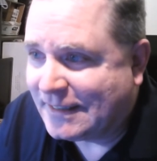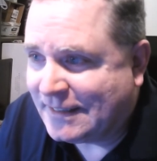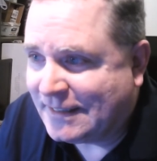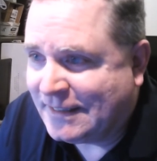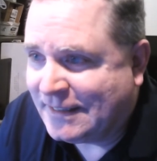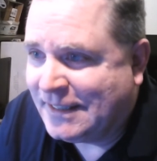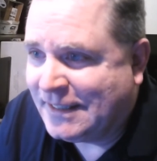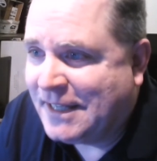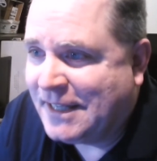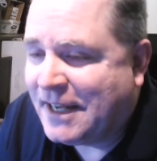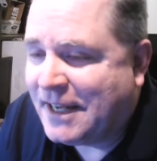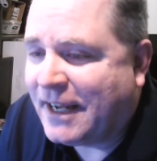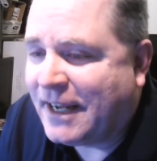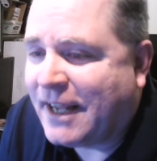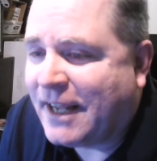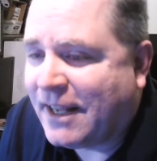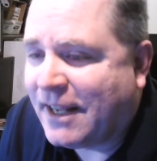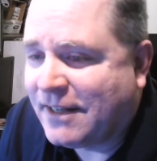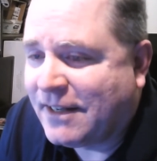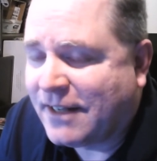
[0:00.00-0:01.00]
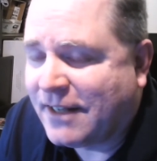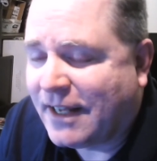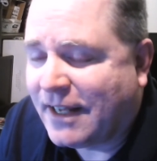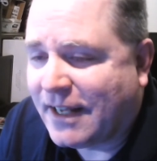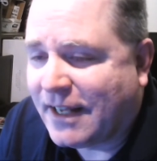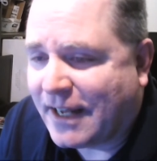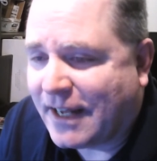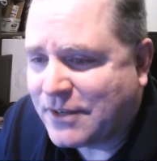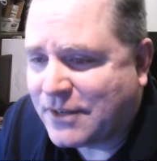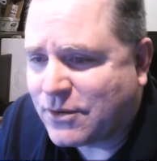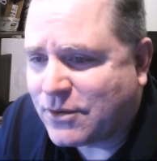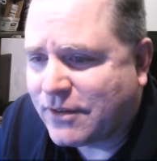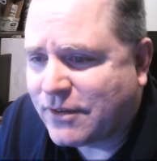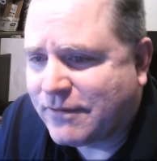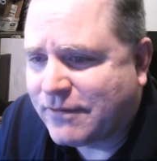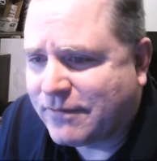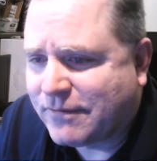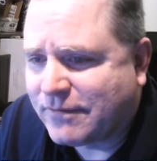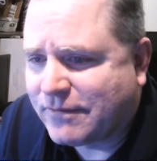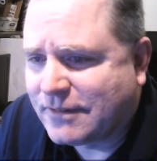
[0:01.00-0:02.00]
and uh, I sort
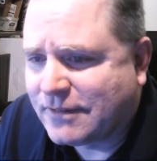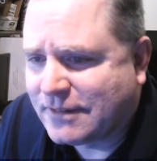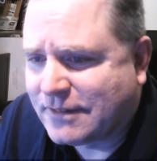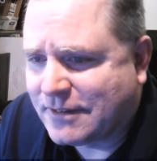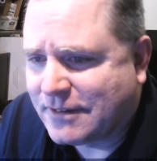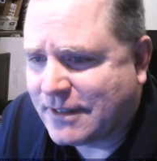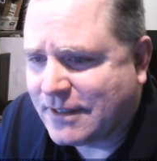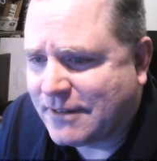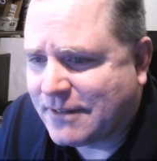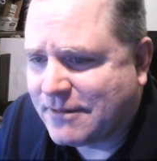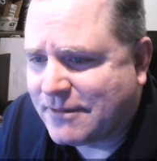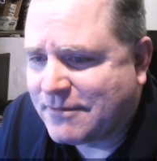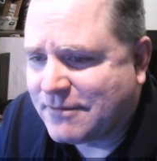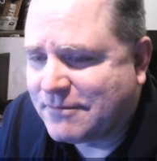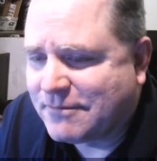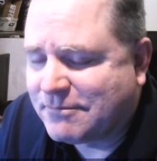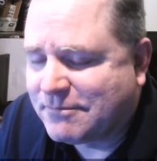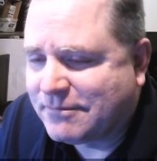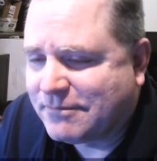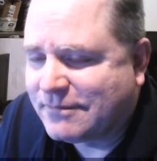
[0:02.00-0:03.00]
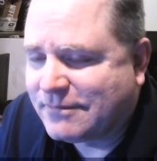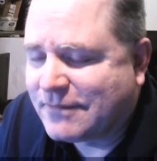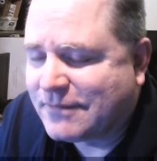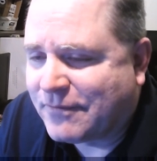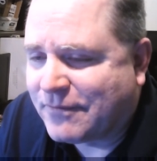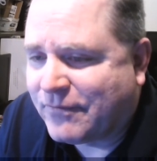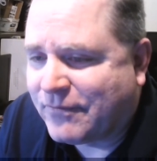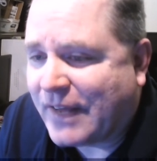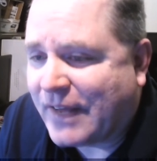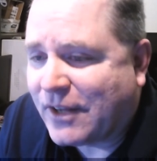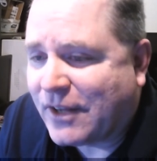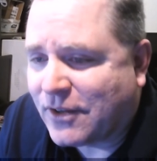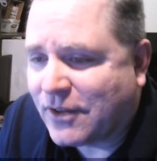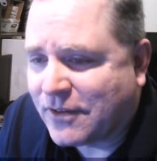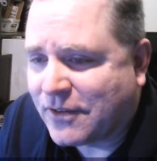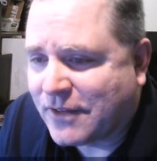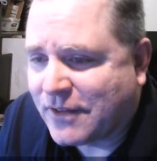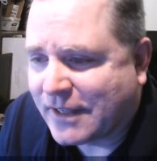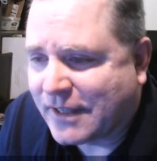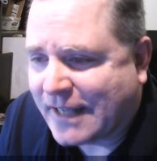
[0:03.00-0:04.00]
of uh,
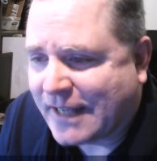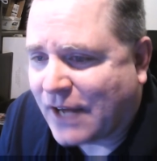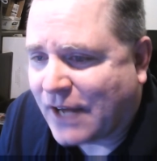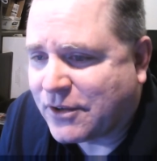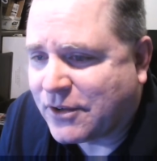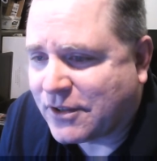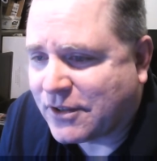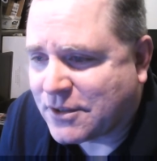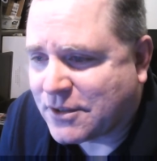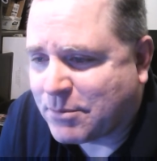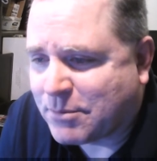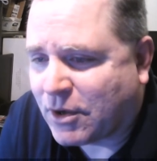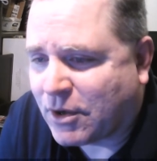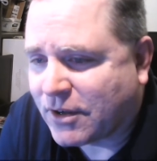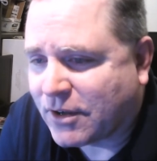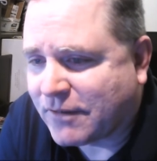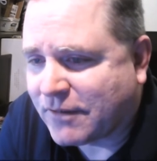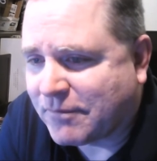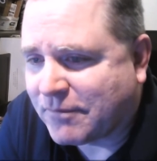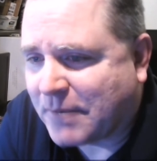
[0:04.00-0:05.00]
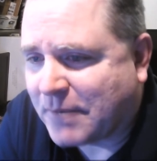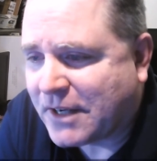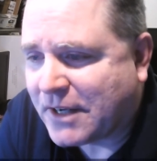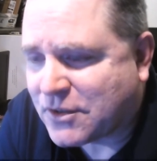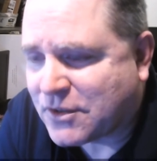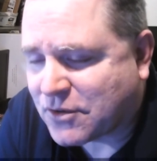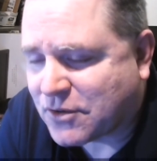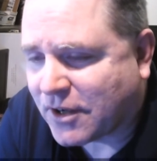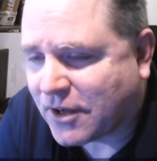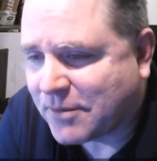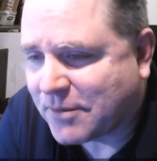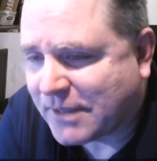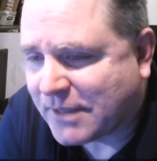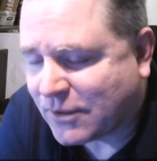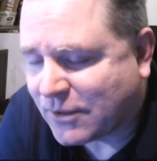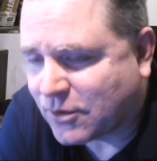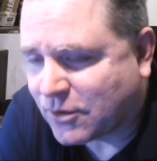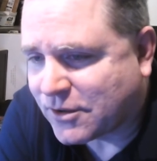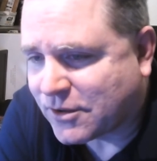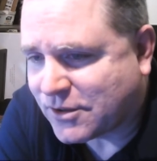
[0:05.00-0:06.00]
failed the calculus part of my
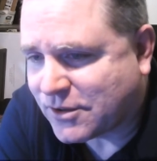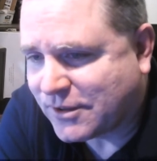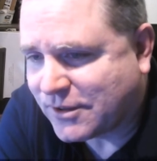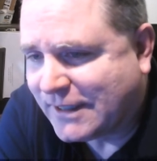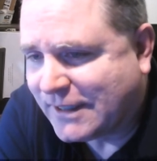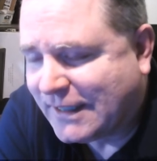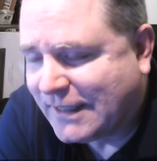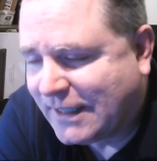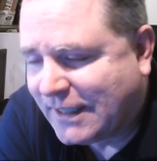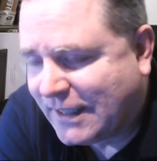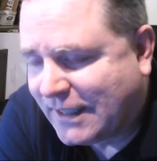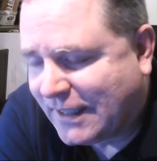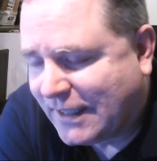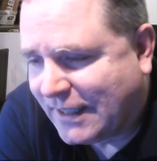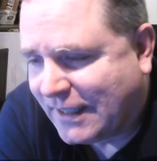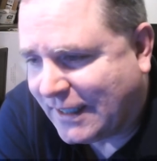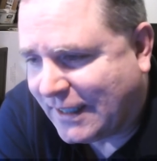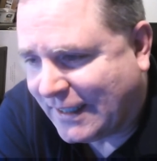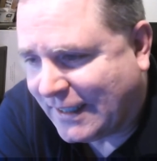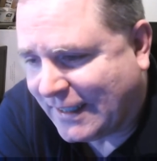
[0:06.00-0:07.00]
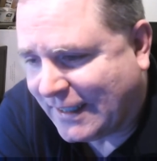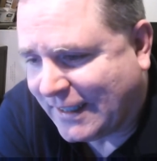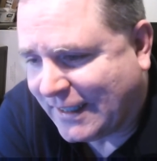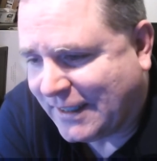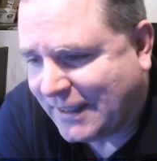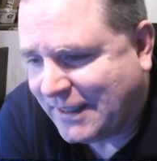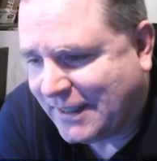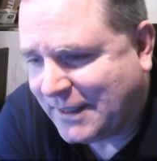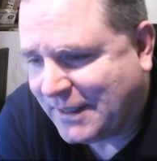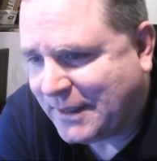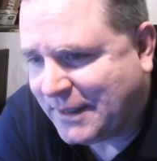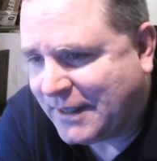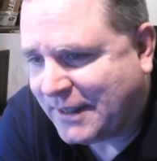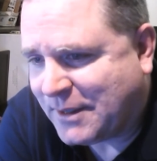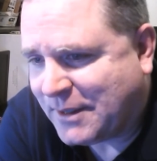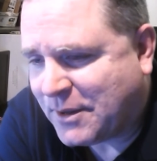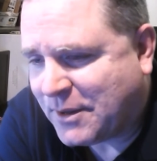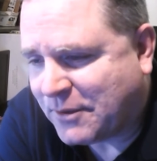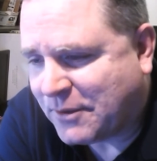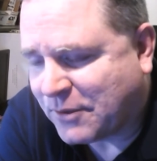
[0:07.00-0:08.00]
astronomy course,
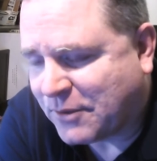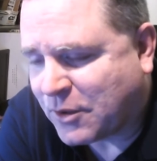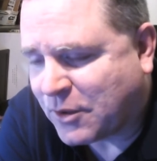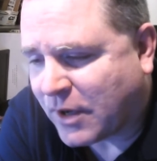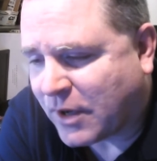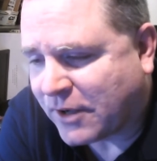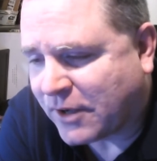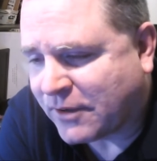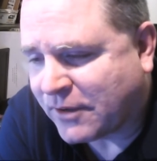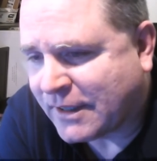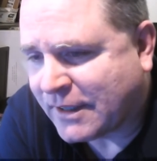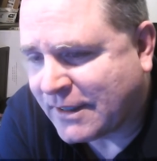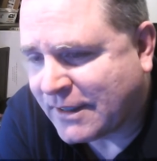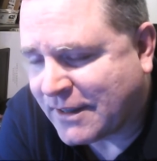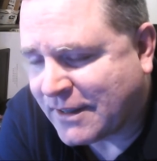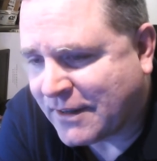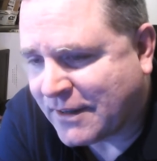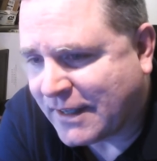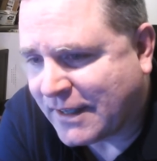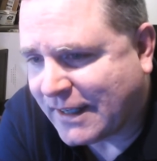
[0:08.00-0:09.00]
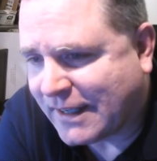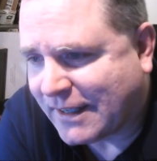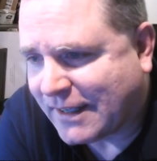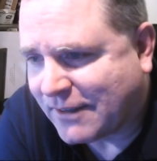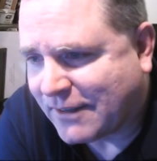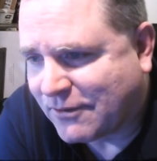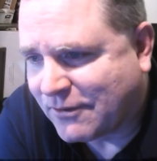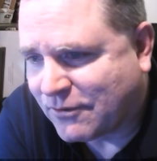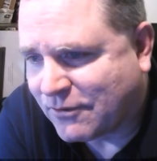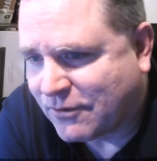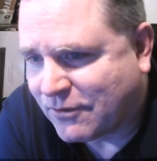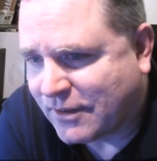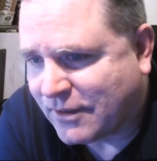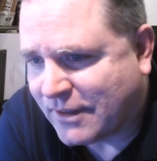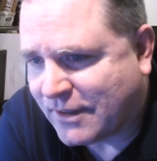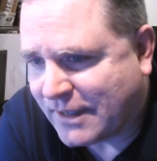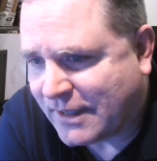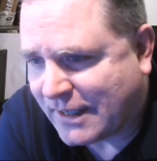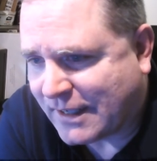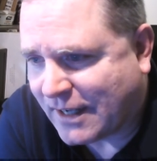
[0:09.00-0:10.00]
uh, requiring the
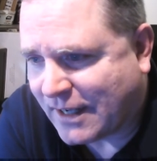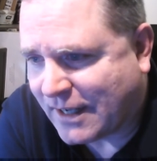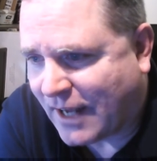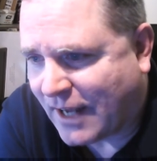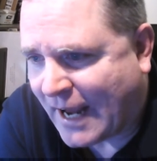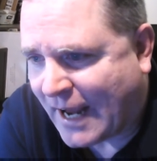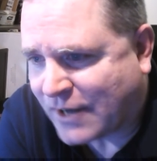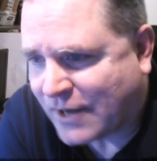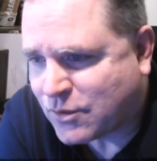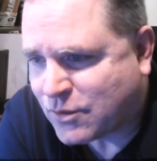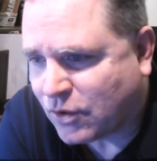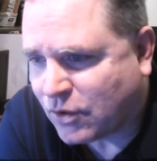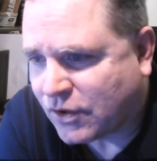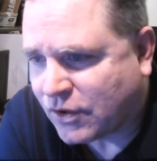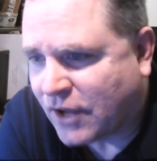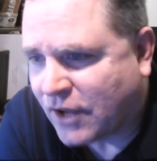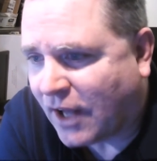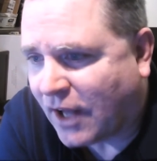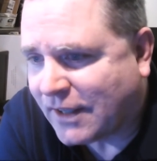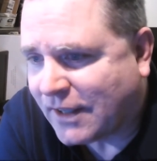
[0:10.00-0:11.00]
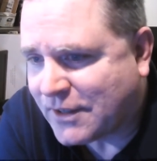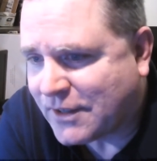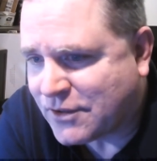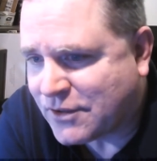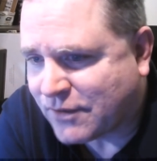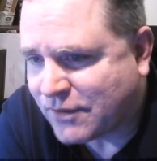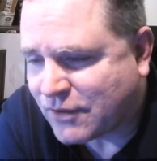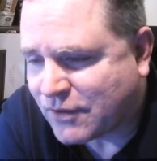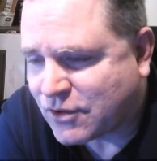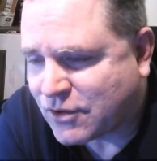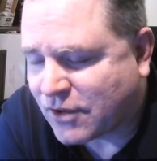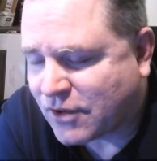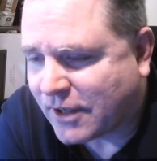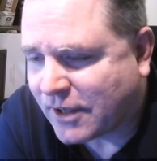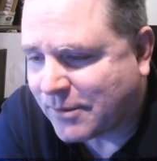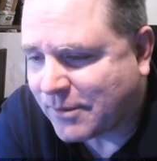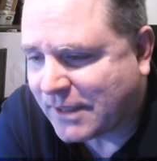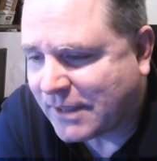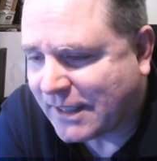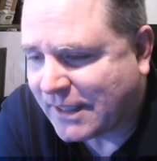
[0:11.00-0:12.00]
the actual knowledge of
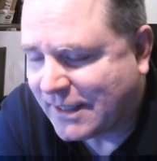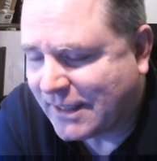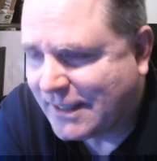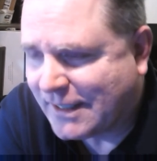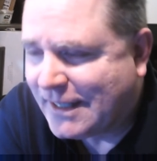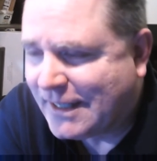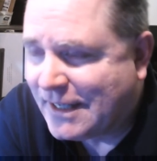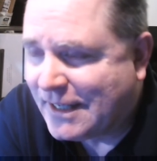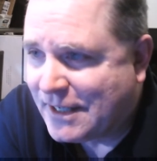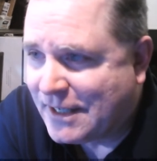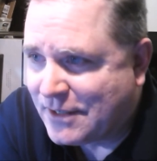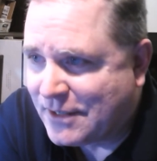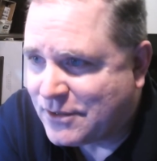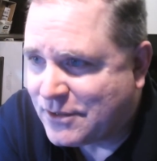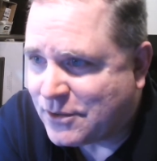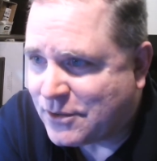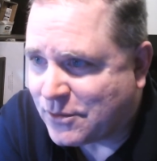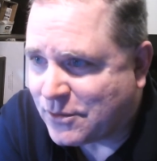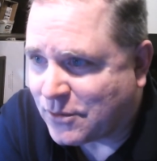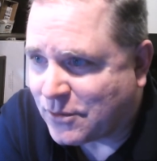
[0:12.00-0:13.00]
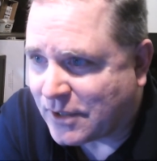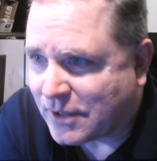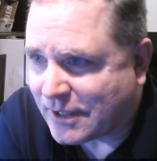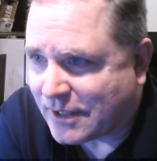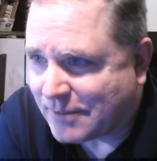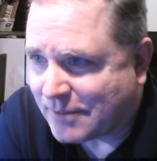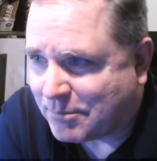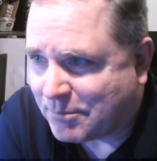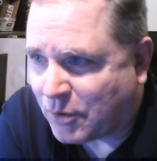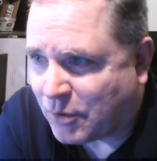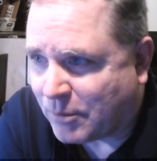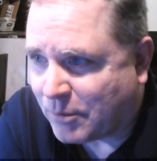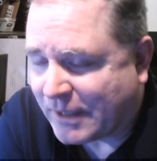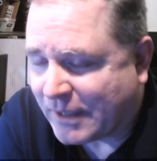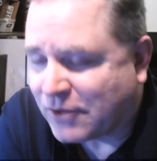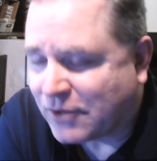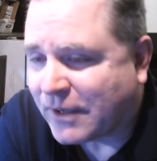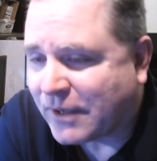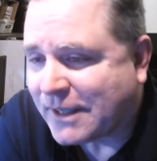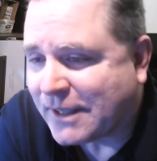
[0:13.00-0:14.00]
astronomy to uh, pull
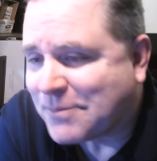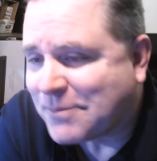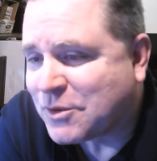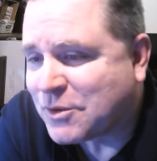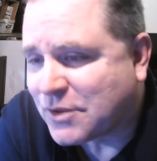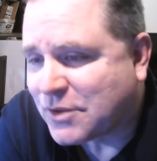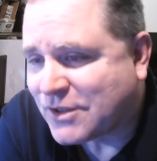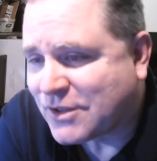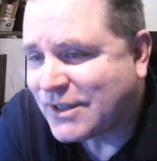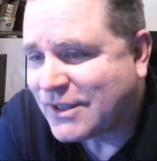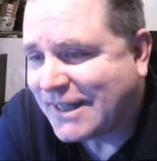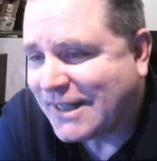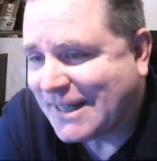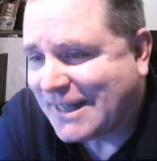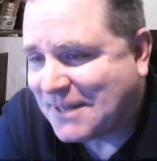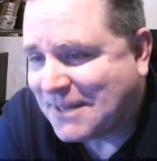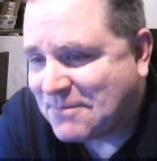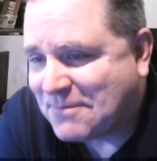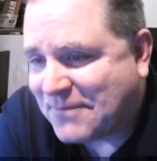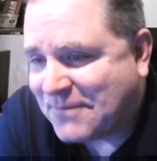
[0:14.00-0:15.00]
my grade up to a C.